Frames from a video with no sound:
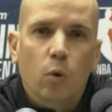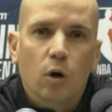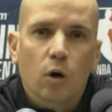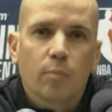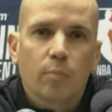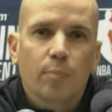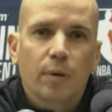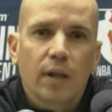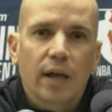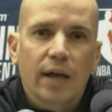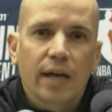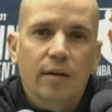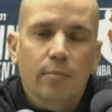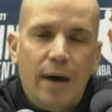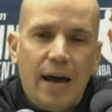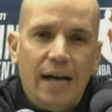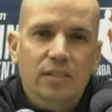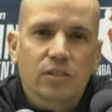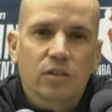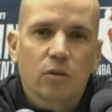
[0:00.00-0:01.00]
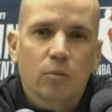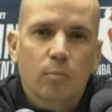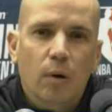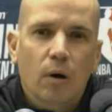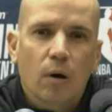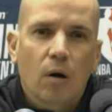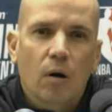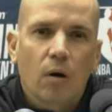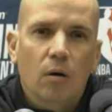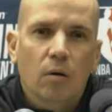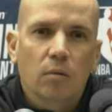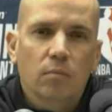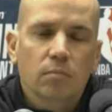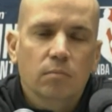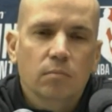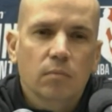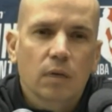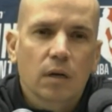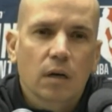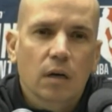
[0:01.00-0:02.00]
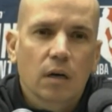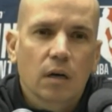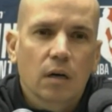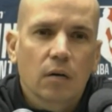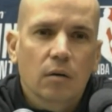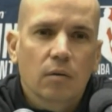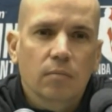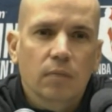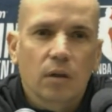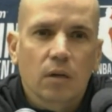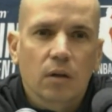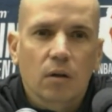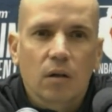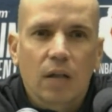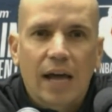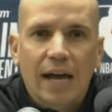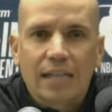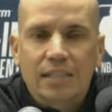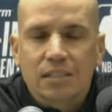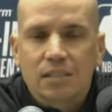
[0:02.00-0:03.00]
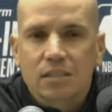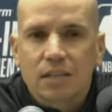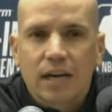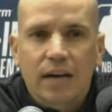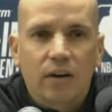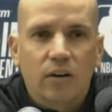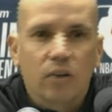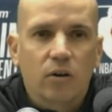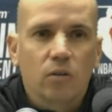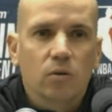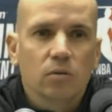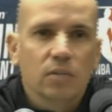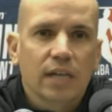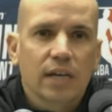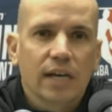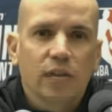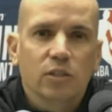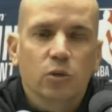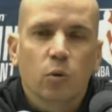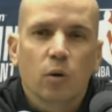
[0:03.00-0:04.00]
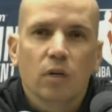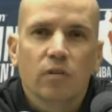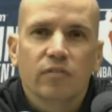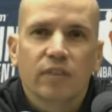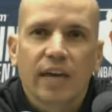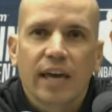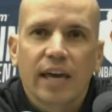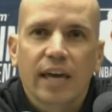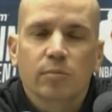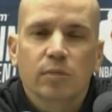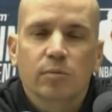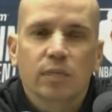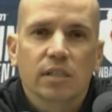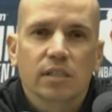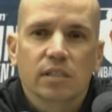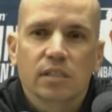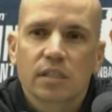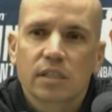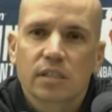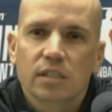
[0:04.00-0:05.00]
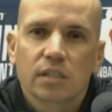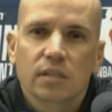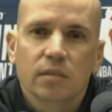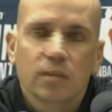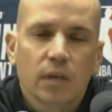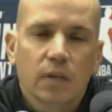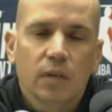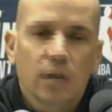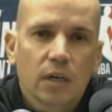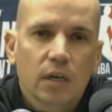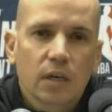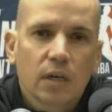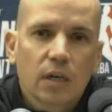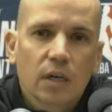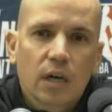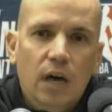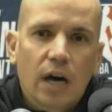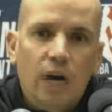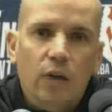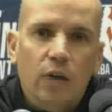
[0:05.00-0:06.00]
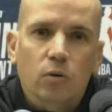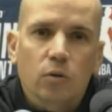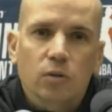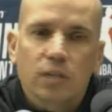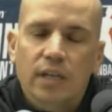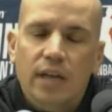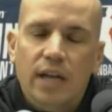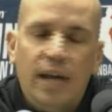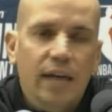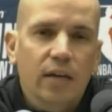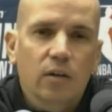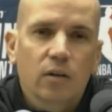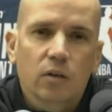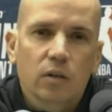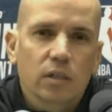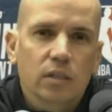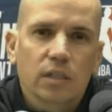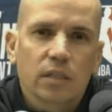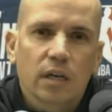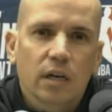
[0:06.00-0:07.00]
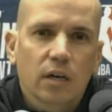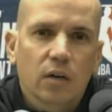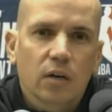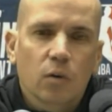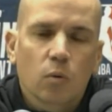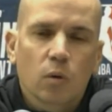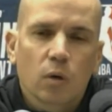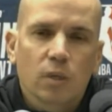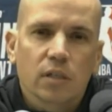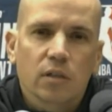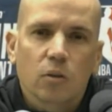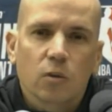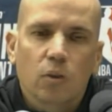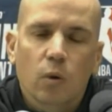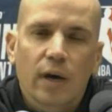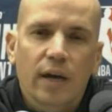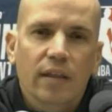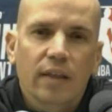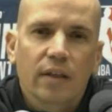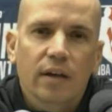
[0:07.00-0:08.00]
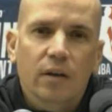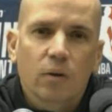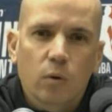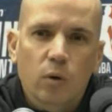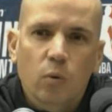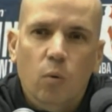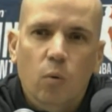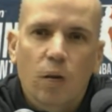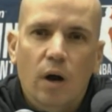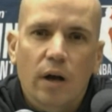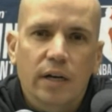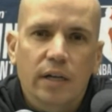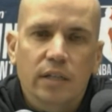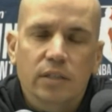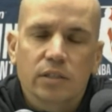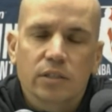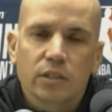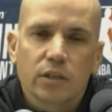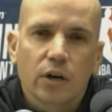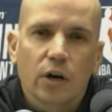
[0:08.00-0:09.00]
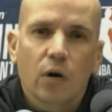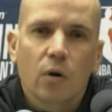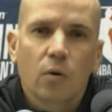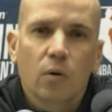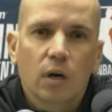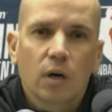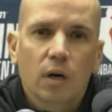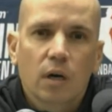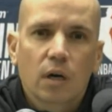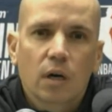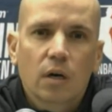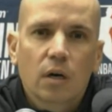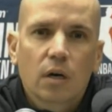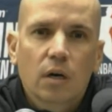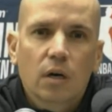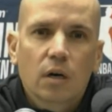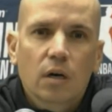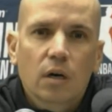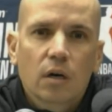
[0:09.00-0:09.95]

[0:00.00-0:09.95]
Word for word: that we were playing basketball, um, you know, last, I don't know, ten, twelve games of the season. I know tonight uh, wasn't the way that we wanted it to go,